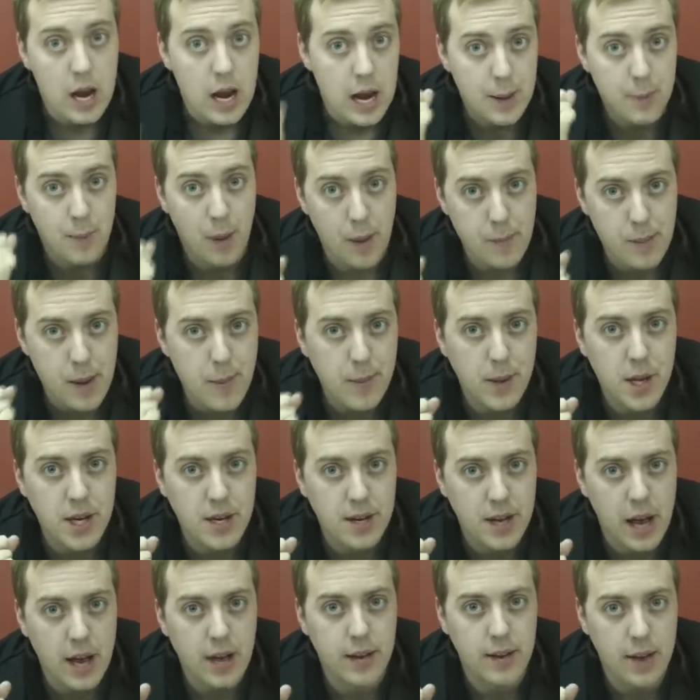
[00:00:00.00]
He might be able to
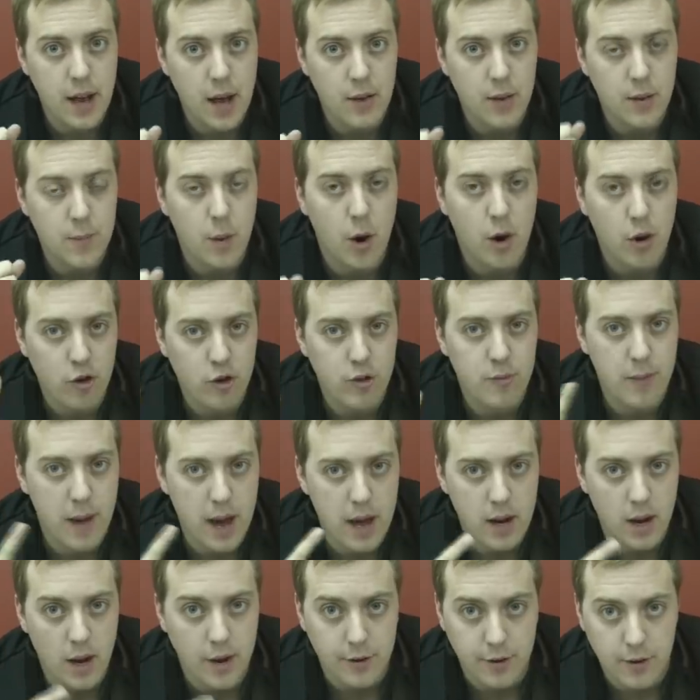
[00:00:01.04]
take down the Martian
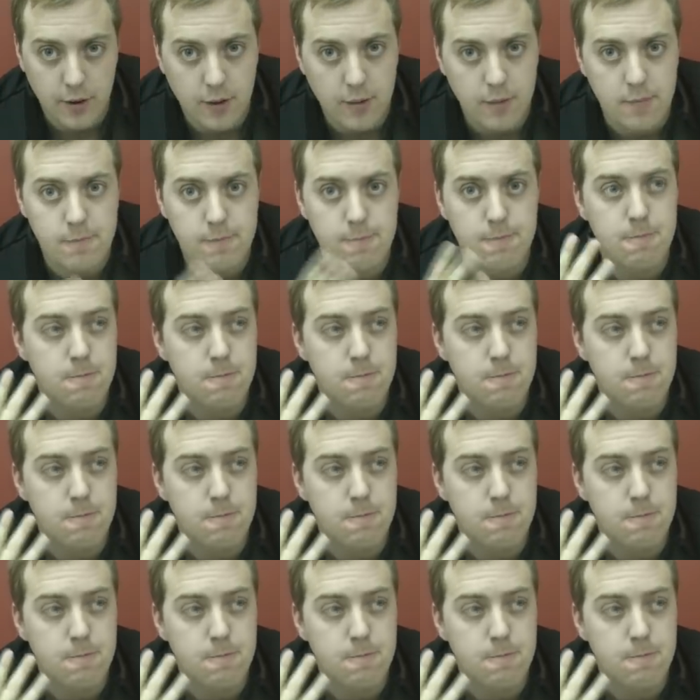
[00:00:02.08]
Manhunter.